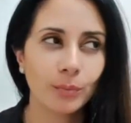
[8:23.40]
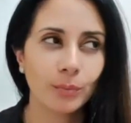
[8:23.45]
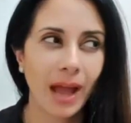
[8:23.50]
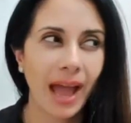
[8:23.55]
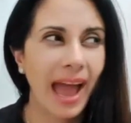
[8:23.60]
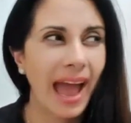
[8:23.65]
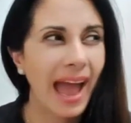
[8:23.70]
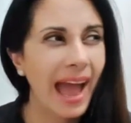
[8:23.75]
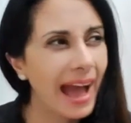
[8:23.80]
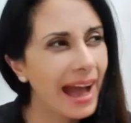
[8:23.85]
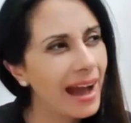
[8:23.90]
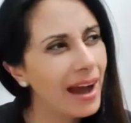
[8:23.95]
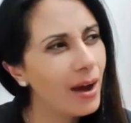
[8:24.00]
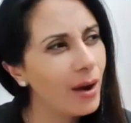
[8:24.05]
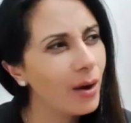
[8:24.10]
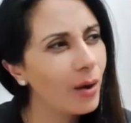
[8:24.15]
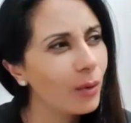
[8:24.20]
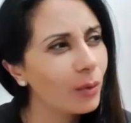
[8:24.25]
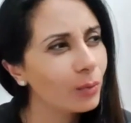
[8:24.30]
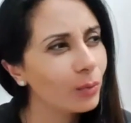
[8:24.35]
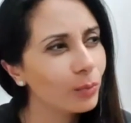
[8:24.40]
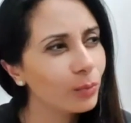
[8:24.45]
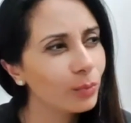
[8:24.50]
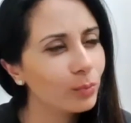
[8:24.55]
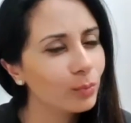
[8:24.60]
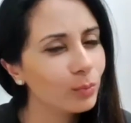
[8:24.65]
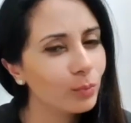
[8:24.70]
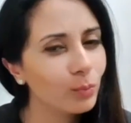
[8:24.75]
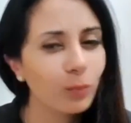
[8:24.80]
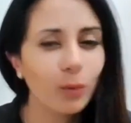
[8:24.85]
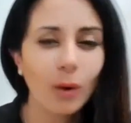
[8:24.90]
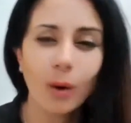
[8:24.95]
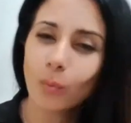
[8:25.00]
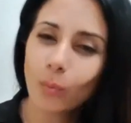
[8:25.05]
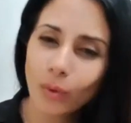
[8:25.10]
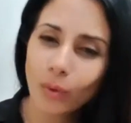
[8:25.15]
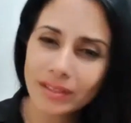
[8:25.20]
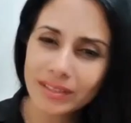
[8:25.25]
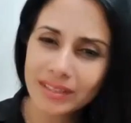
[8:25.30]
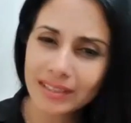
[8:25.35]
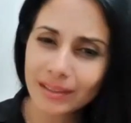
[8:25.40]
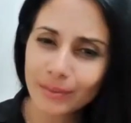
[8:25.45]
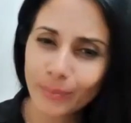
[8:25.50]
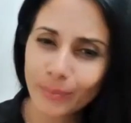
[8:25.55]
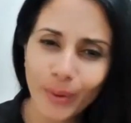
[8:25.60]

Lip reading: how? What was it?